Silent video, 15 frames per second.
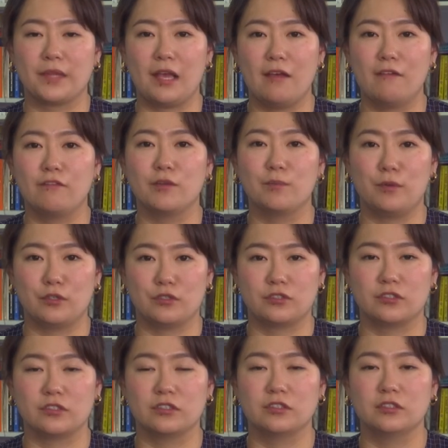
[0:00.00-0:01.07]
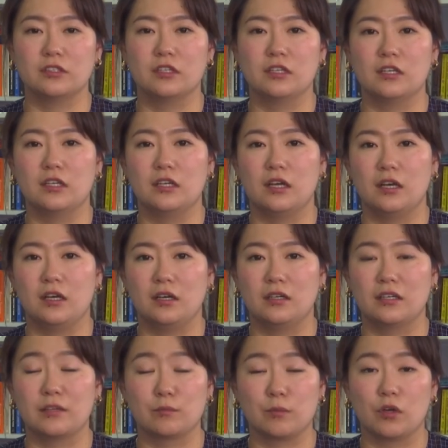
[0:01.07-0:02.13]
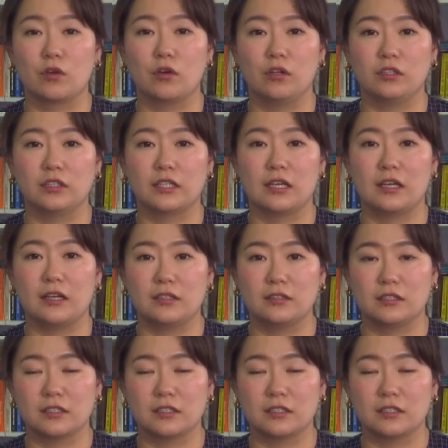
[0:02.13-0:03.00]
every person in Mongolia.